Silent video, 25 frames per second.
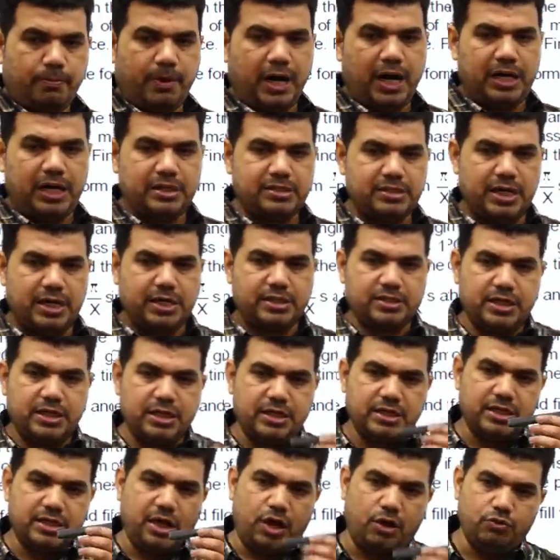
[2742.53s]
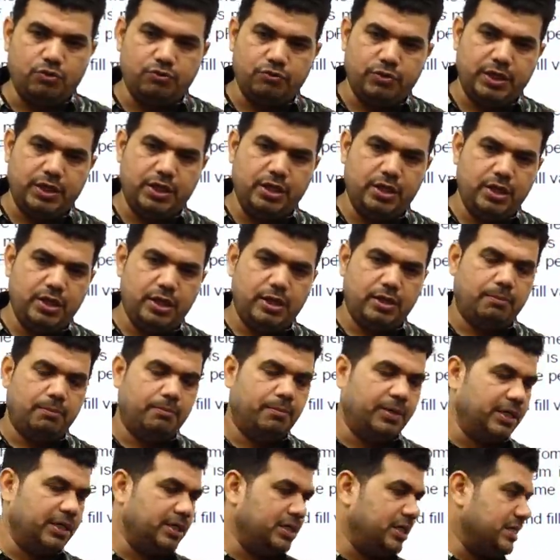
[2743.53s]
mass acting downward,
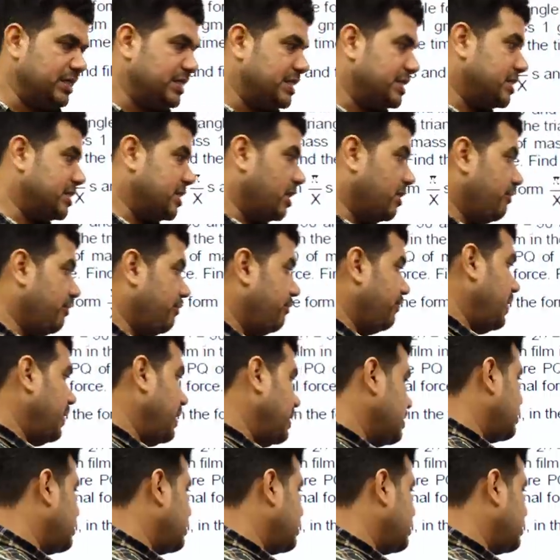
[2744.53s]
but the surface